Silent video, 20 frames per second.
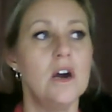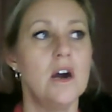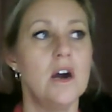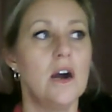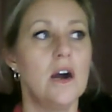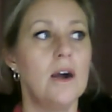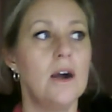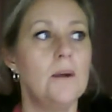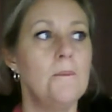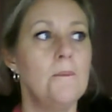
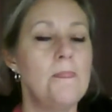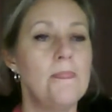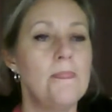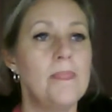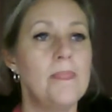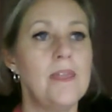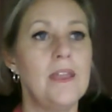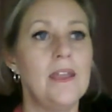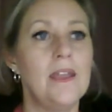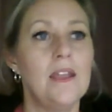Um,
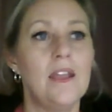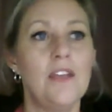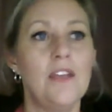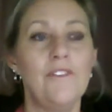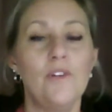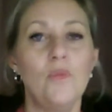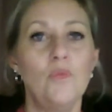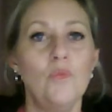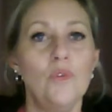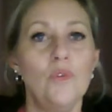there, if
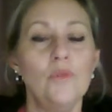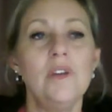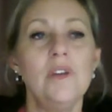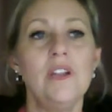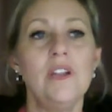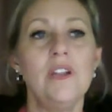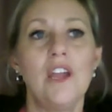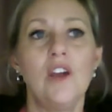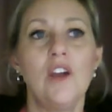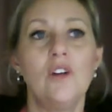a woman
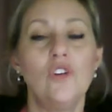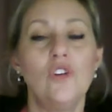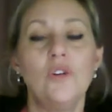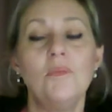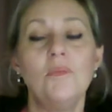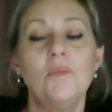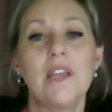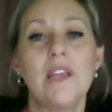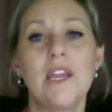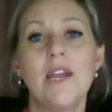
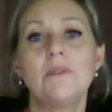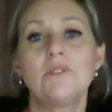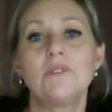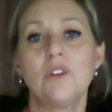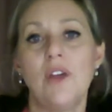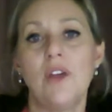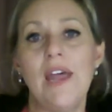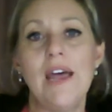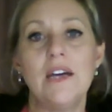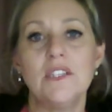normally keeps her
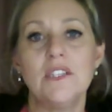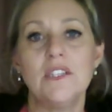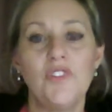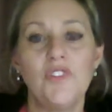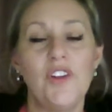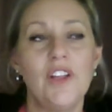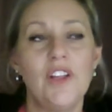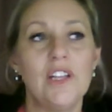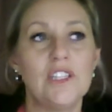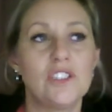house
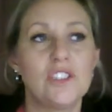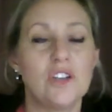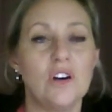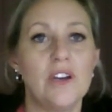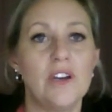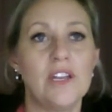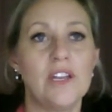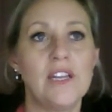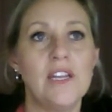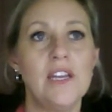fairly
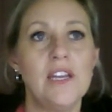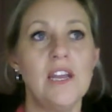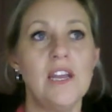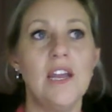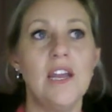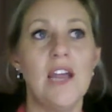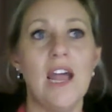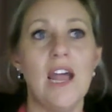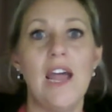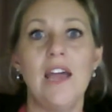tidy,
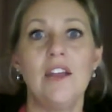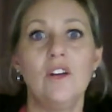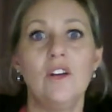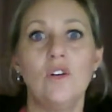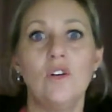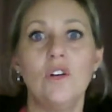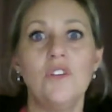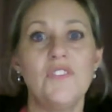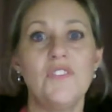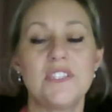and
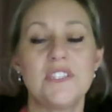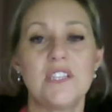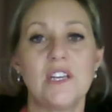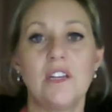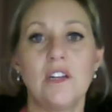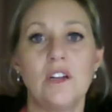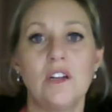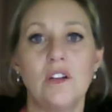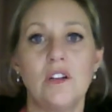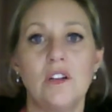all of a
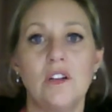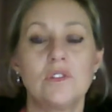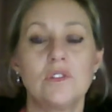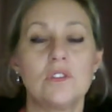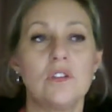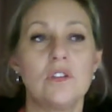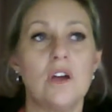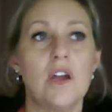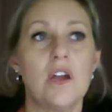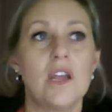sudden it looks
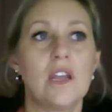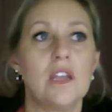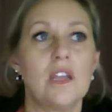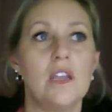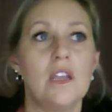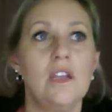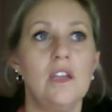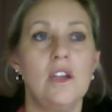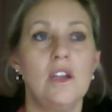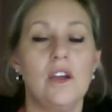like
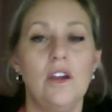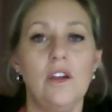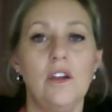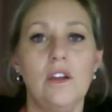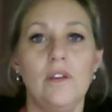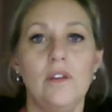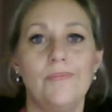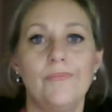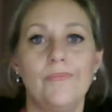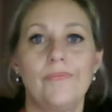you know
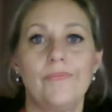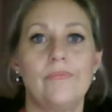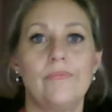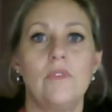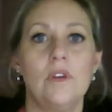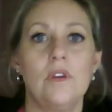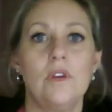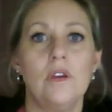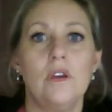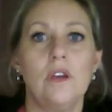
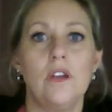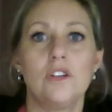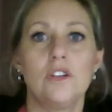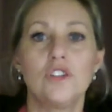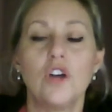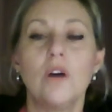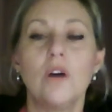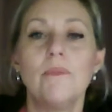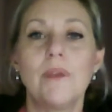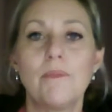an
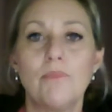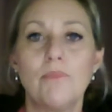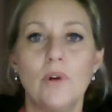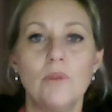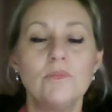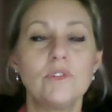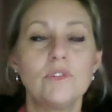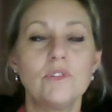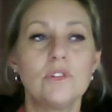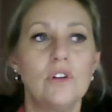atomic
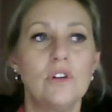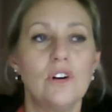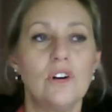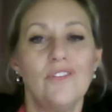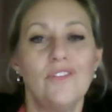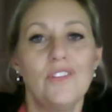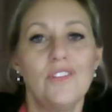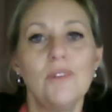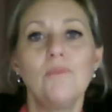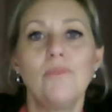bomb's gone
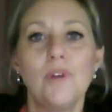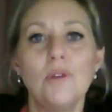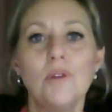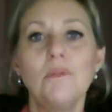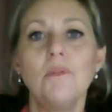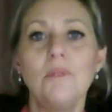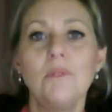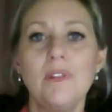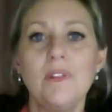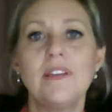off, then
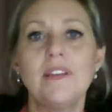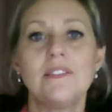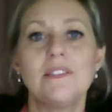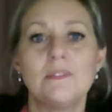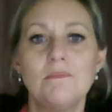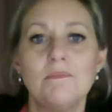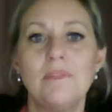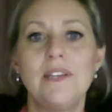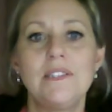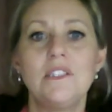probably there's a
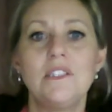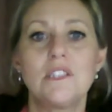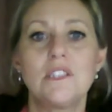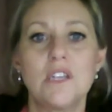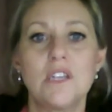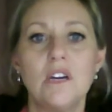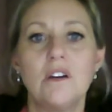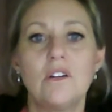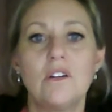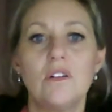message
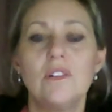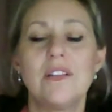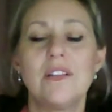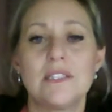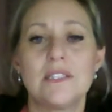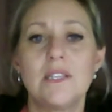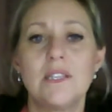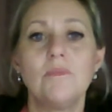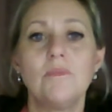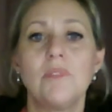going on that
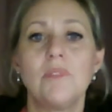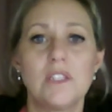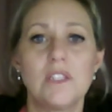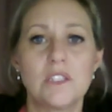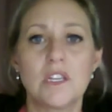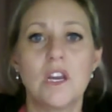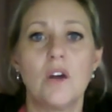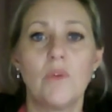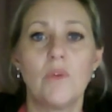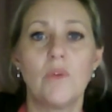something's
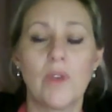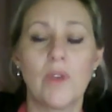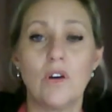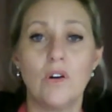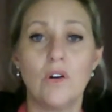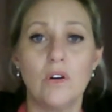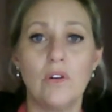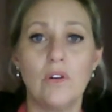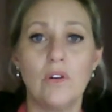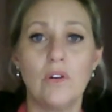going
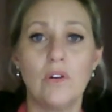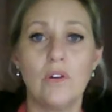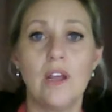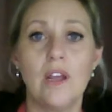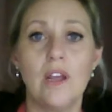on